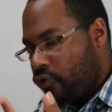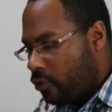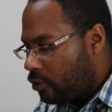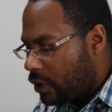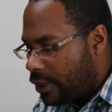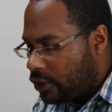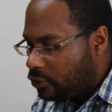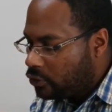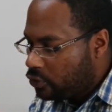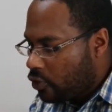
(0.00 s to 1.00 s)
grilled
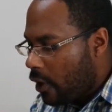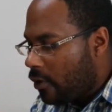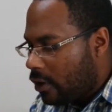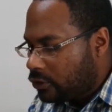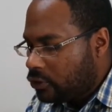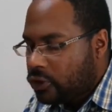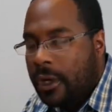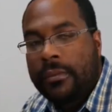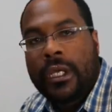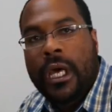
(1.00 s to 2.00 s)
onions, they all just
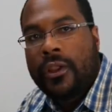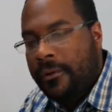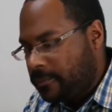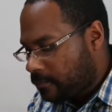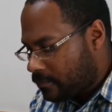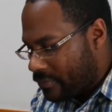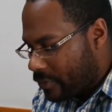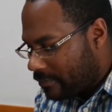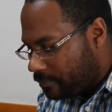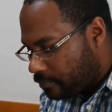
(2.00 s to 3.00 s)
come together
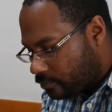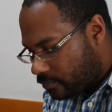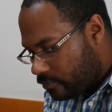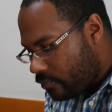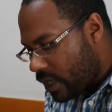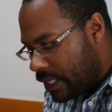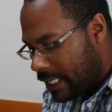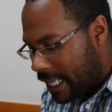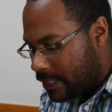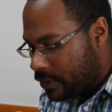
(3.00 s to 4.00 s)

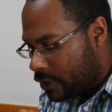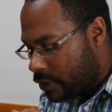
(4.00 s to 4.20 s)
and add a